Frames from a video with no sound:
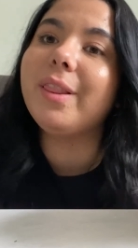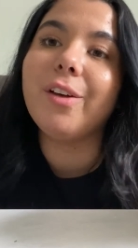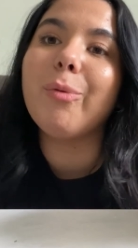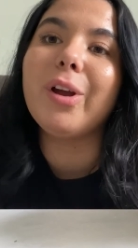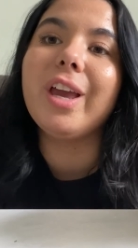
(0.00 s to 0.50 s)
I
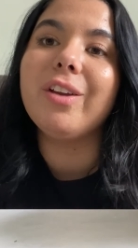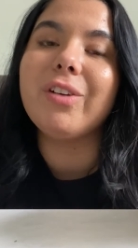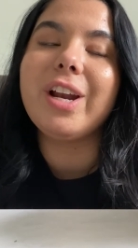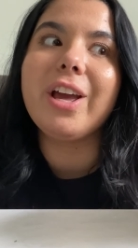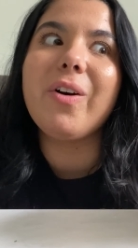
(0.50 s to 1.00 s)
love working in
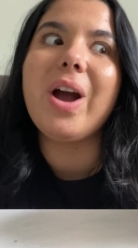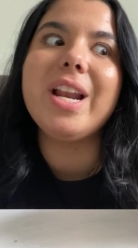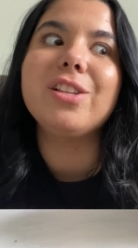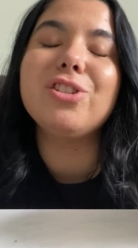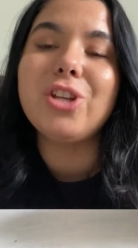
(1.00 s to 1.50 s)
radio,
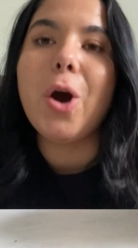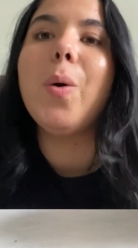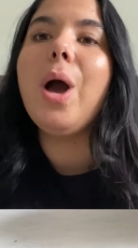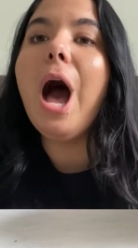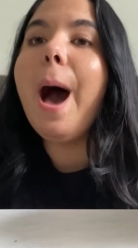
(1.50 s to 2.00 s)
and it's so